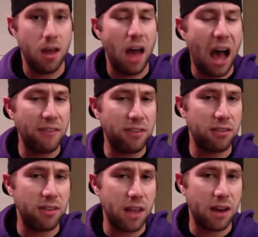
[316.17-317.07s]

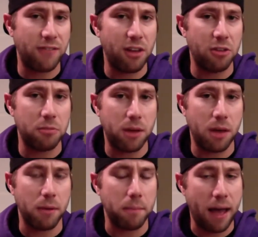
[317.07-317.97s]
Obviously, the NFL has become
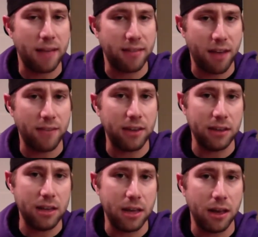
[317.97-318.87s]
a pass-heavy
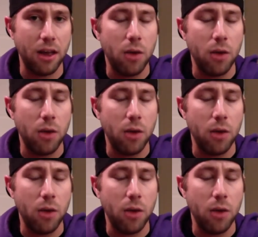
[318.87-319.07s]
league,